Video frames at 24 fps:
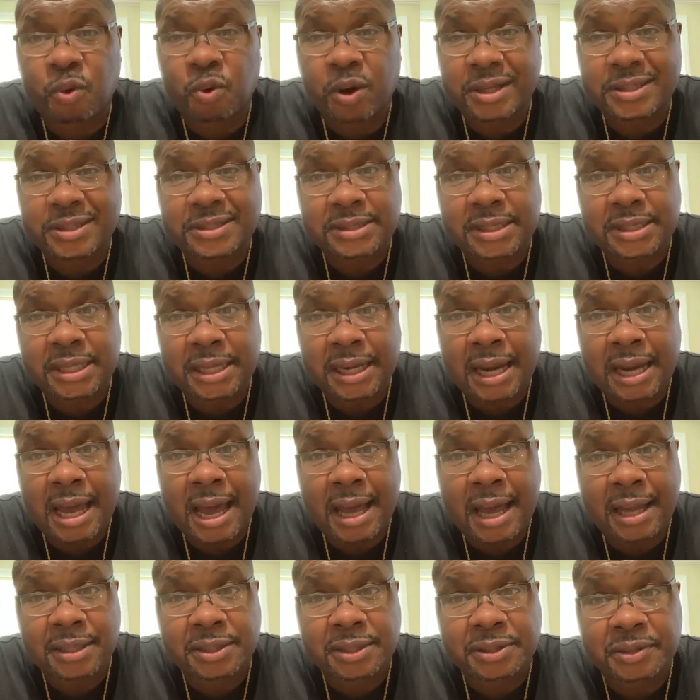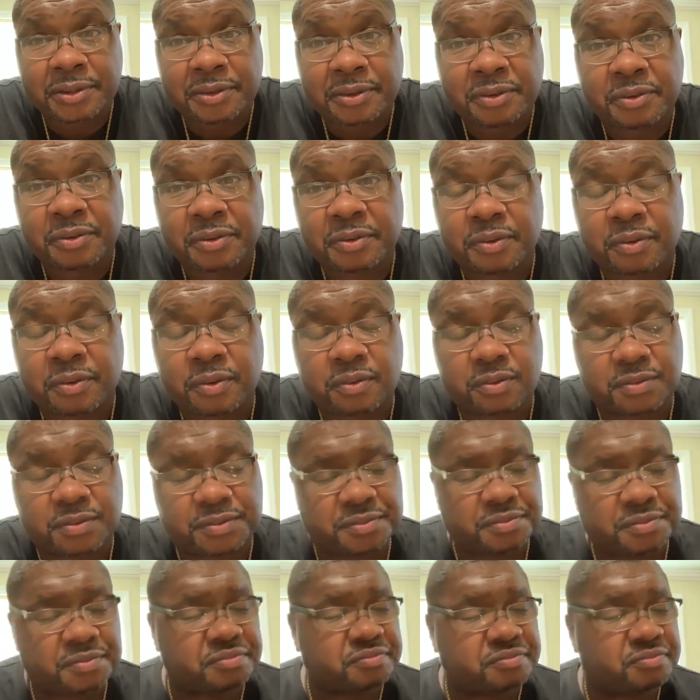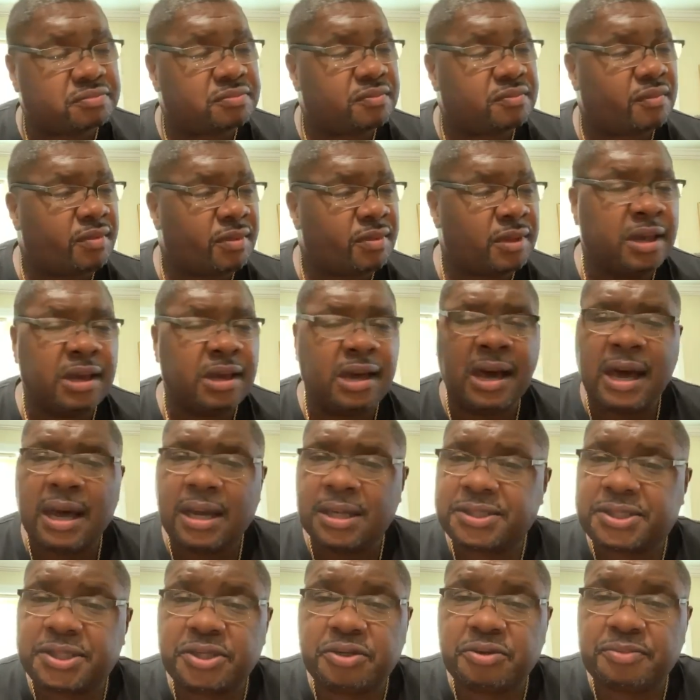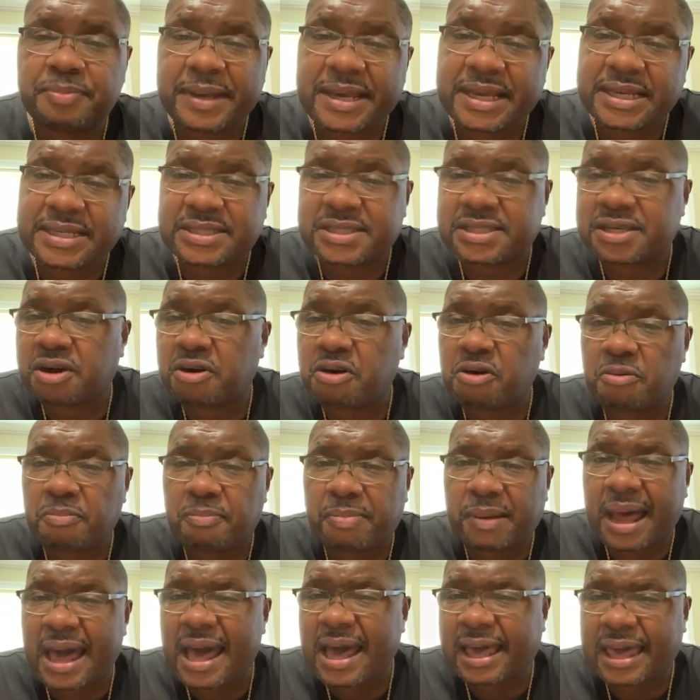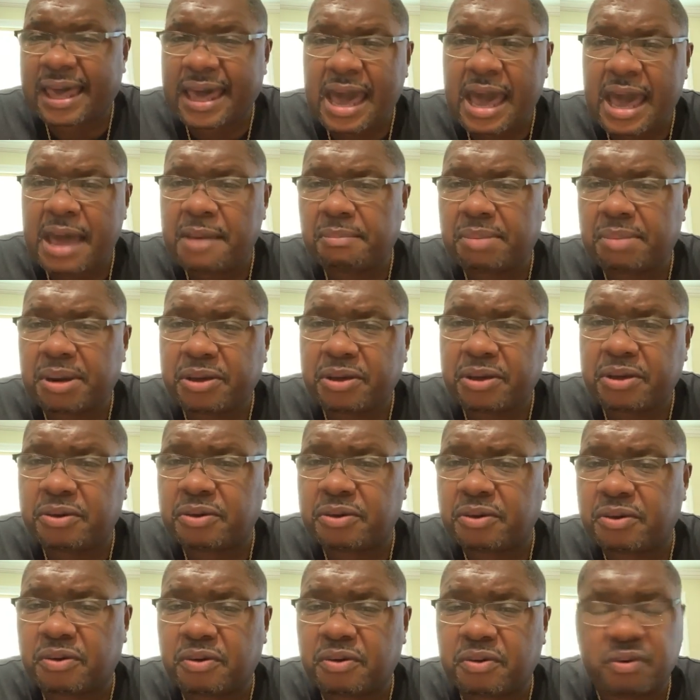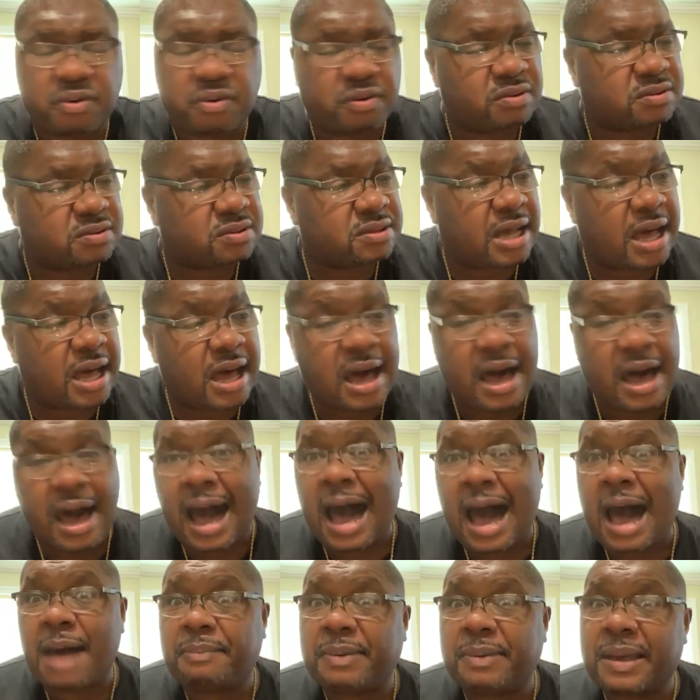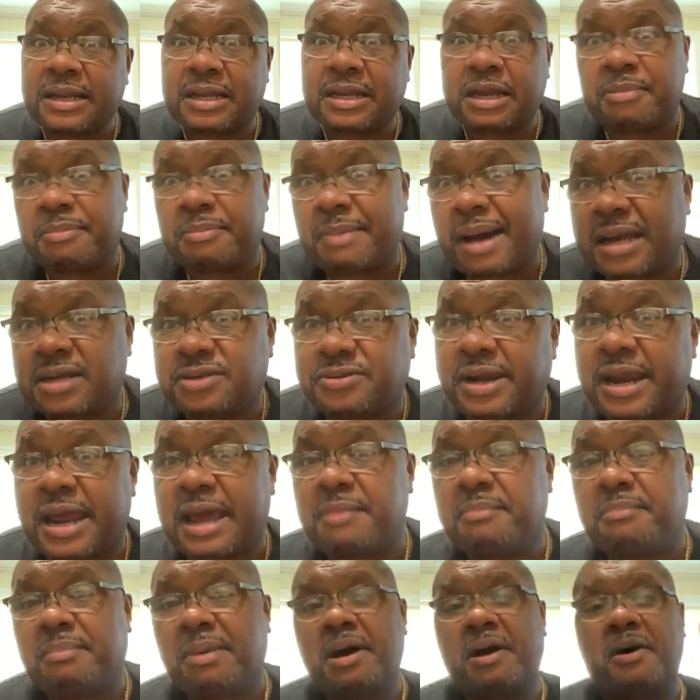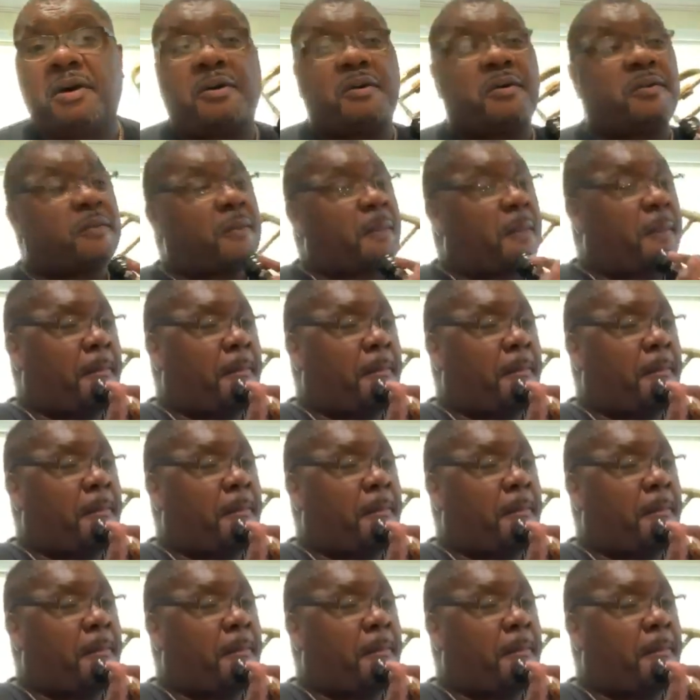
What did I do to be so black and blue? I picked up my trombone.